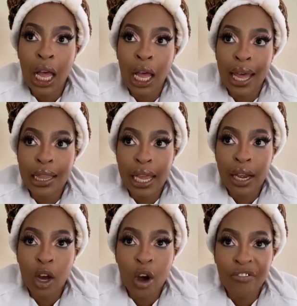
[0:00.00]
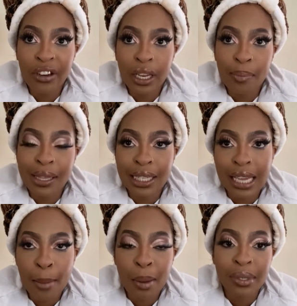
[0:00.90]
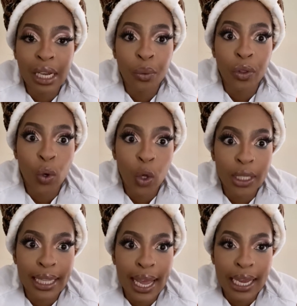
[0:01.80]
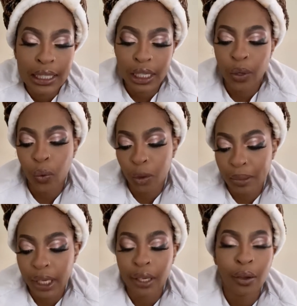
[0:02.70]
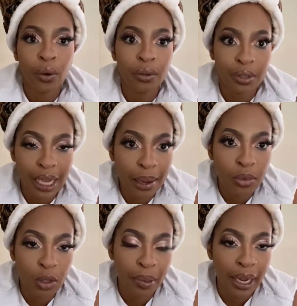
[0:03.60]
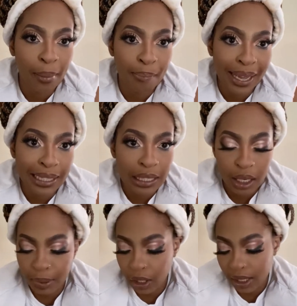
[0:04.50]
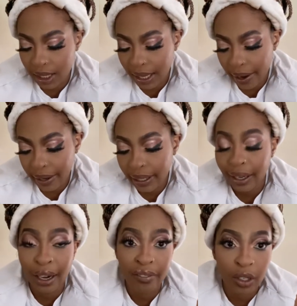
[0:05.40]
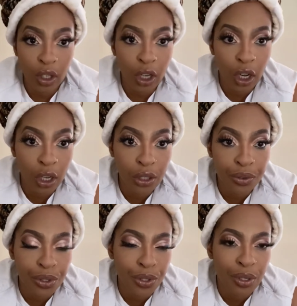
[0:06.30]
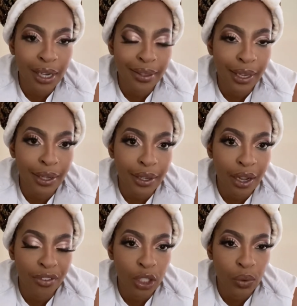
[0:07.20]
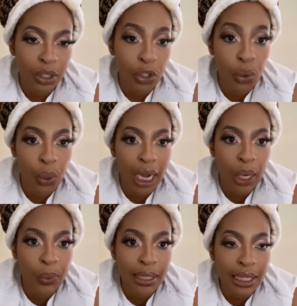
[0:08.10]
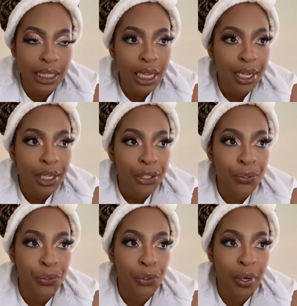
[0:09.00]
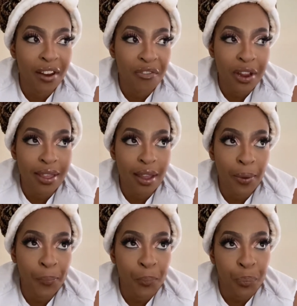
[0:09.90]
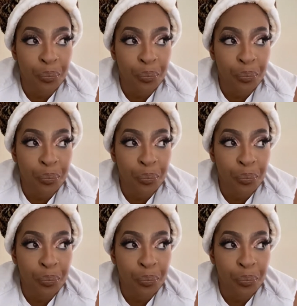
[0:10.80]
And then, hopefully, by the time I'm done with all that, it will be time to pick up Banzi because it's currently 11 o'clock, so I think I've got what, 2 hours to do everything.